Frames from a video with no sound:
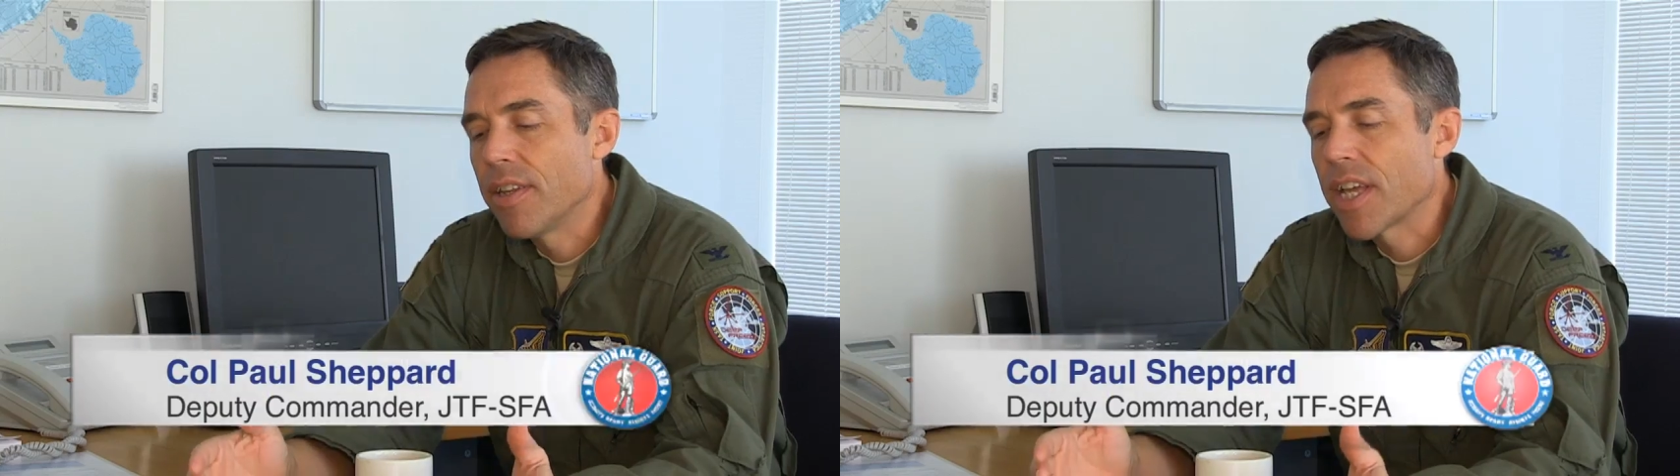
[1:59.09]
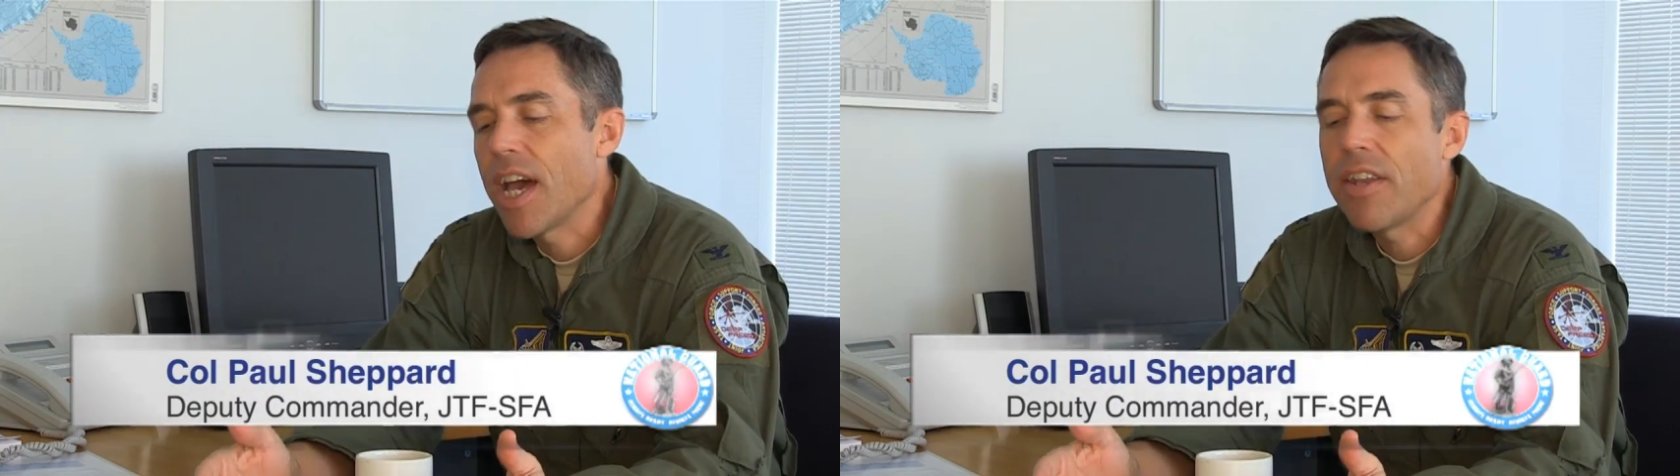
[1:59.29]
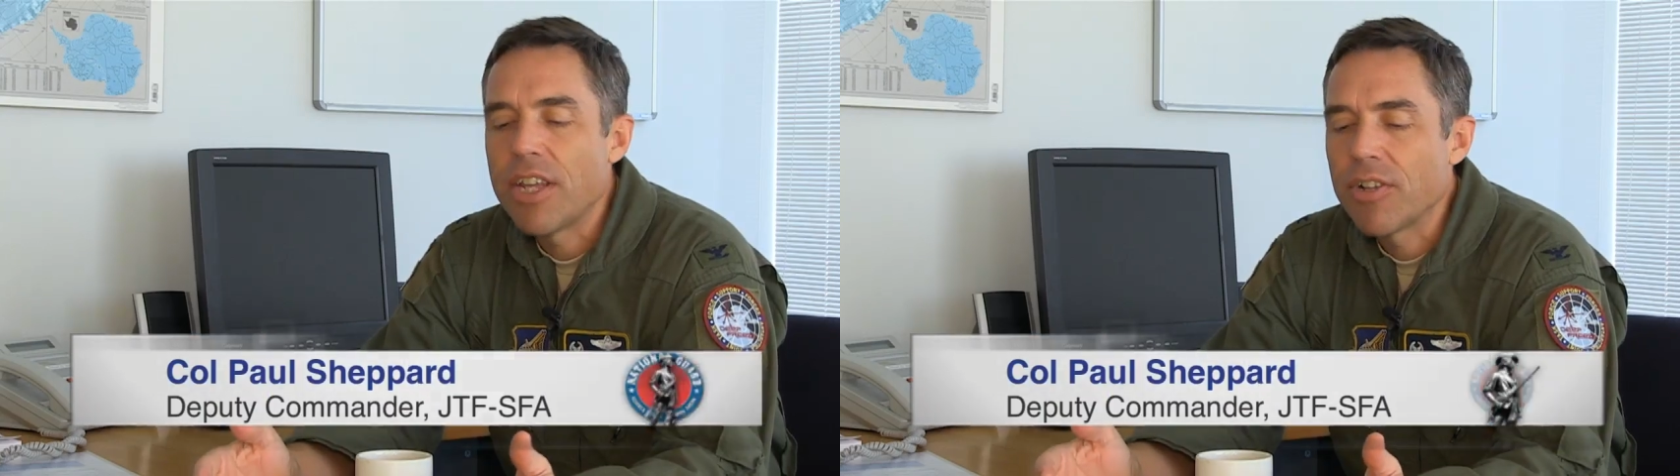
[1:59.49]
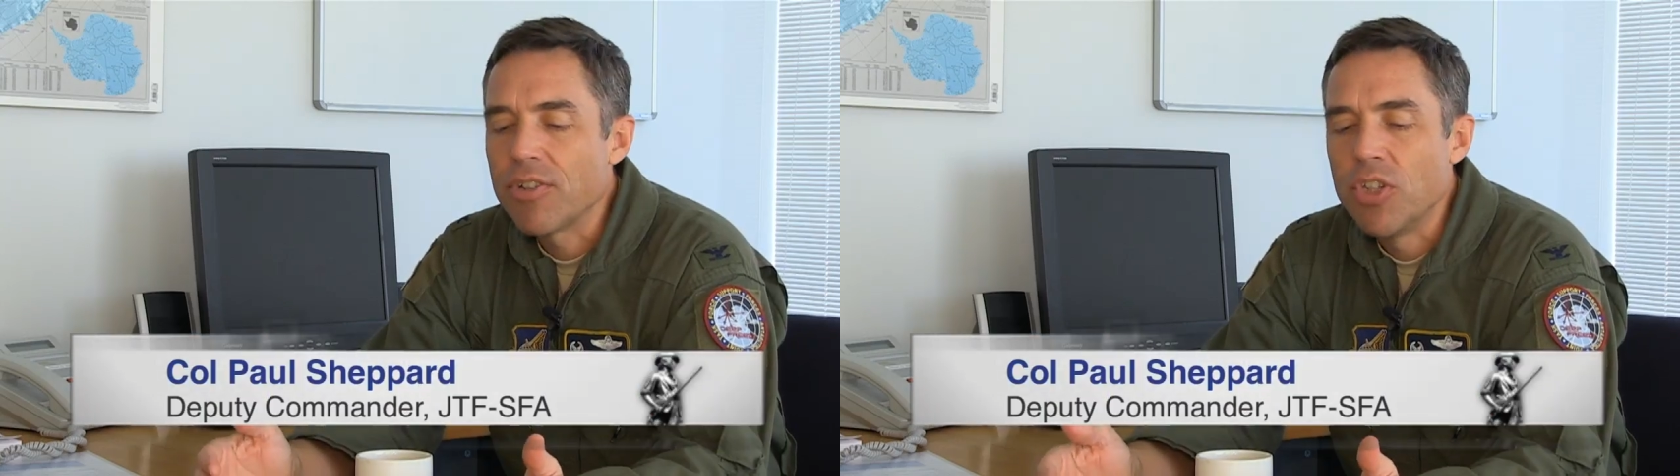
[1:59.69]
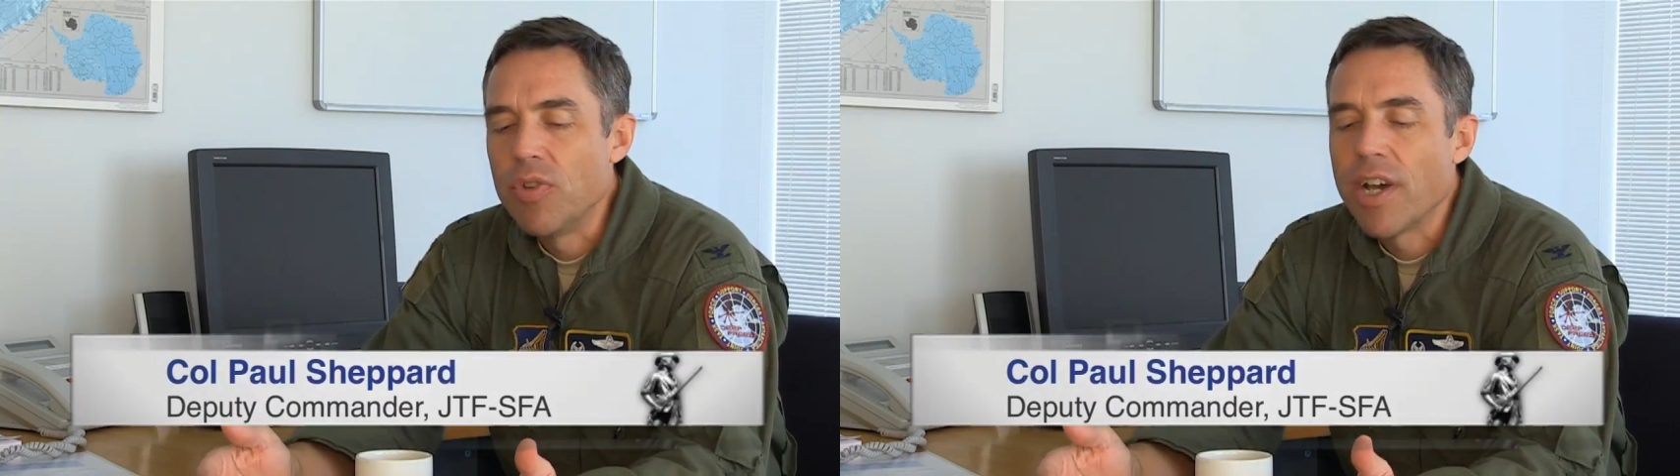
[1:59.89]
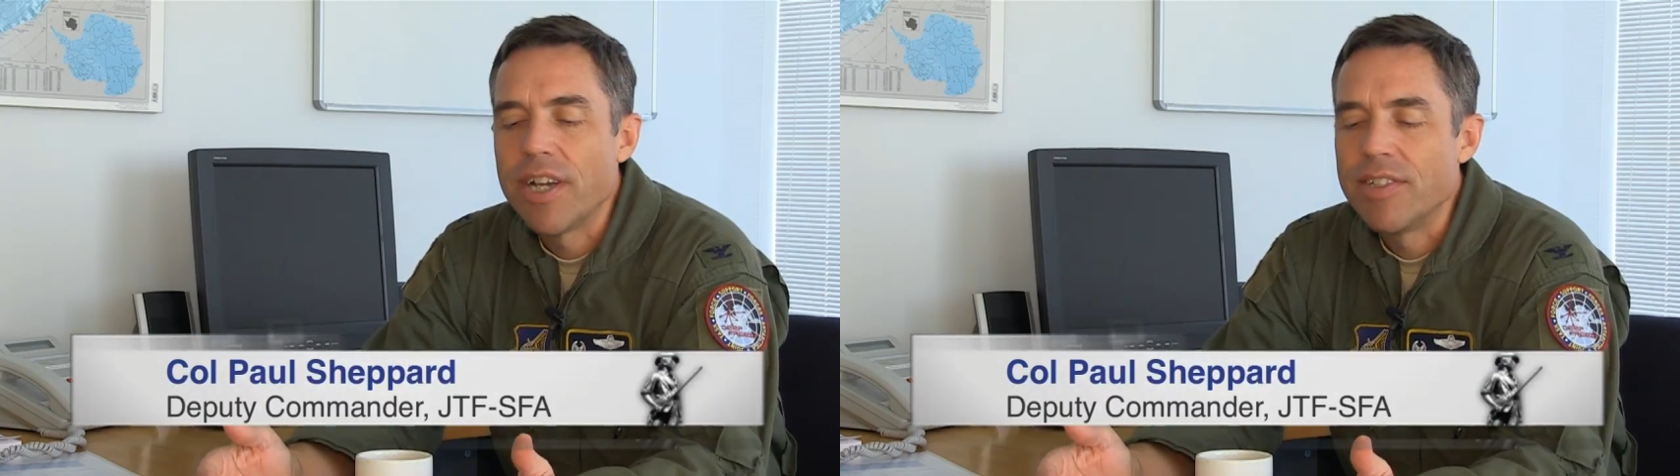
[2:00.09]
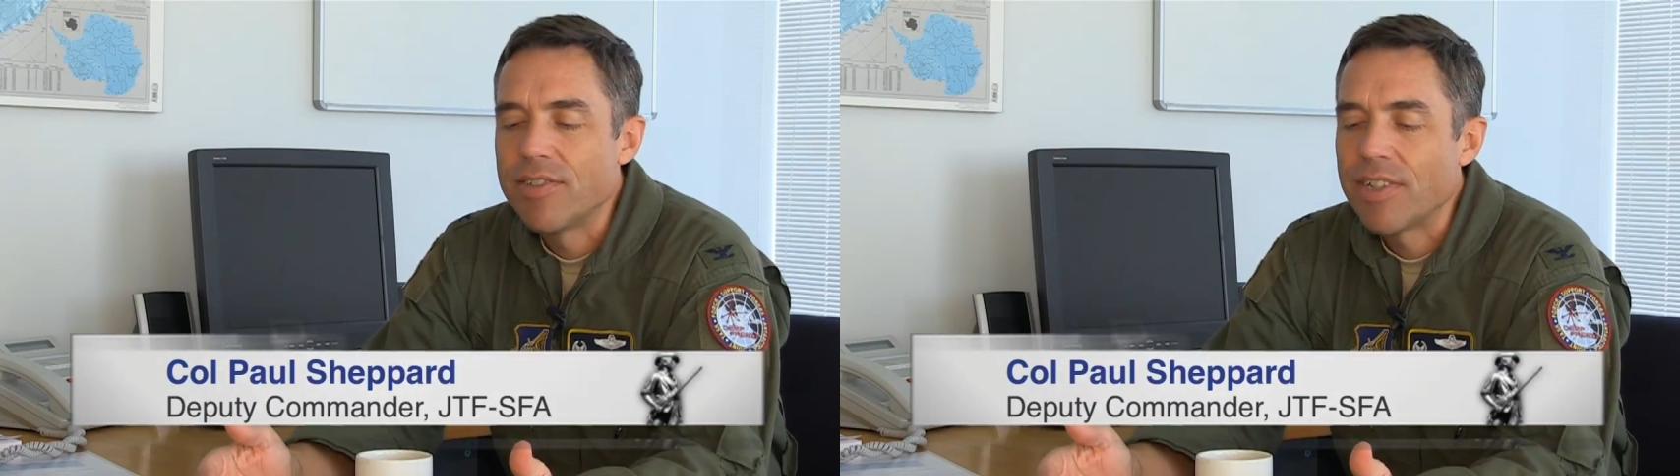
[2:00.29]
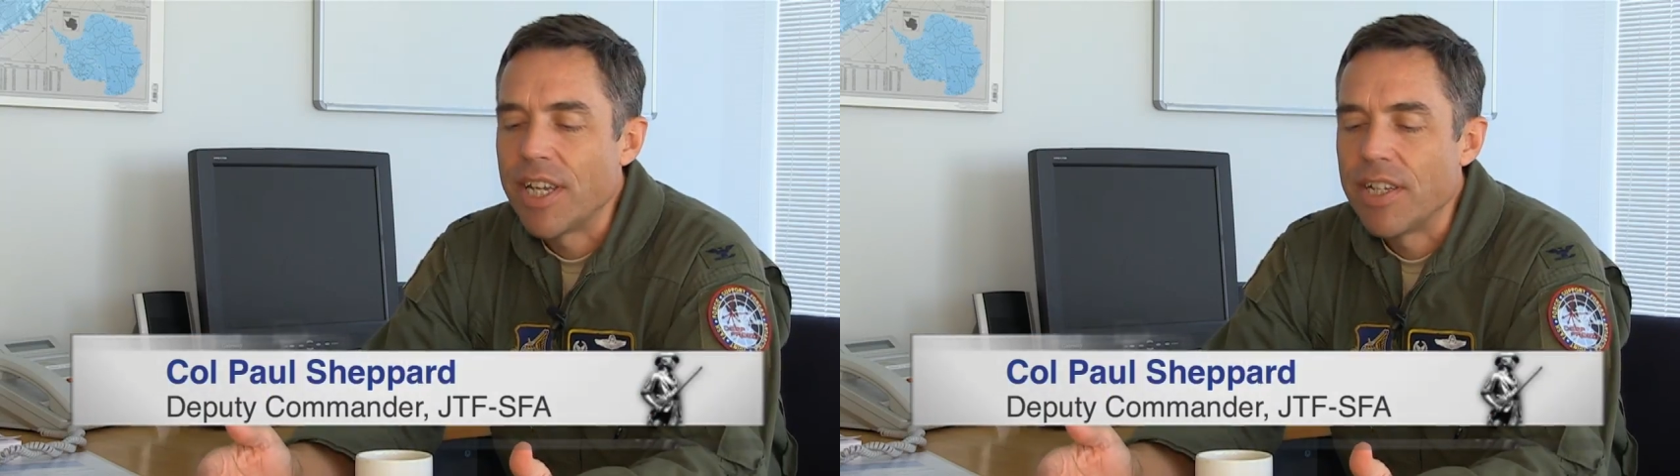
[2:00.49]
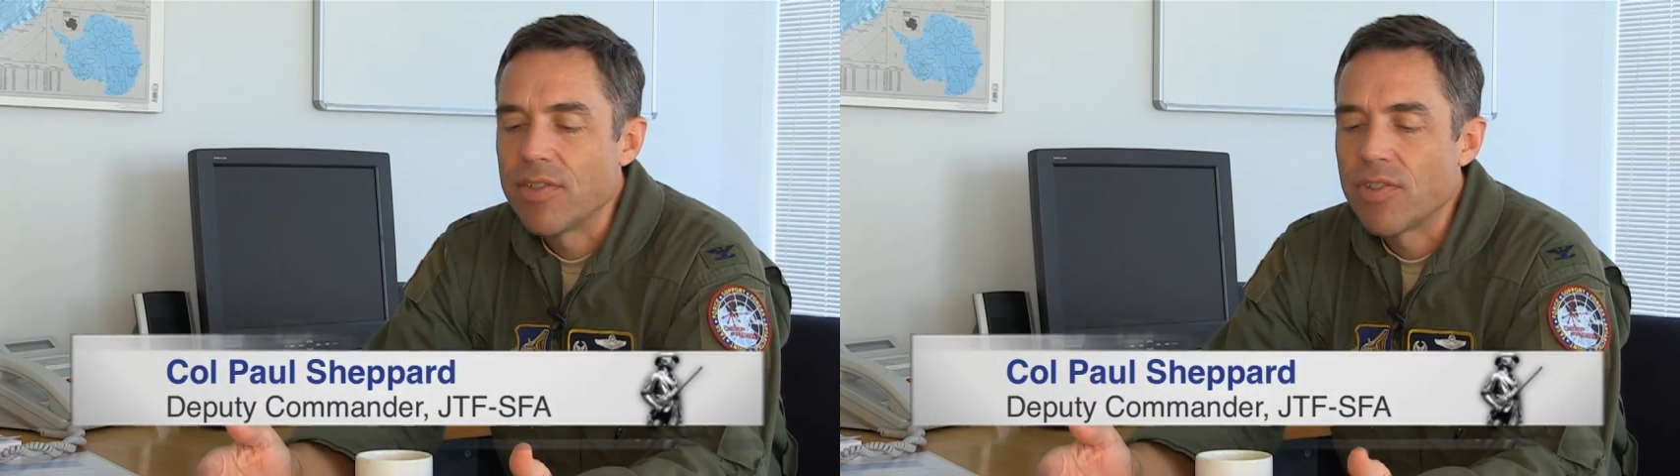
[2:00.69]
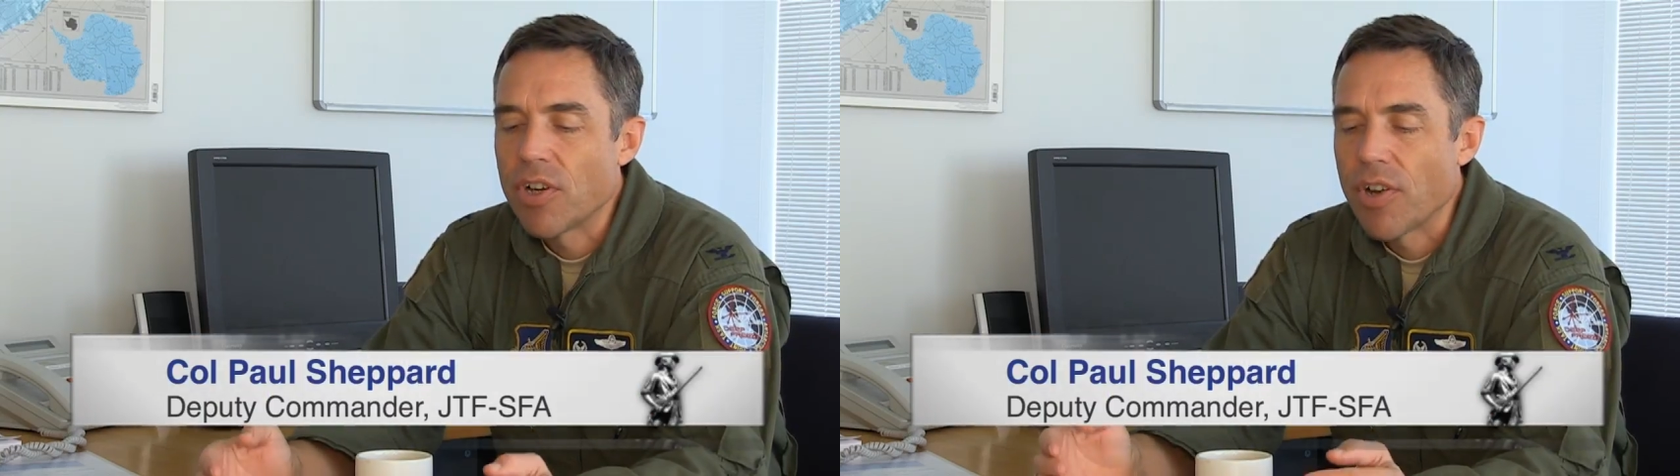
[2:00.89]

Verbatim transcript: the continental United States,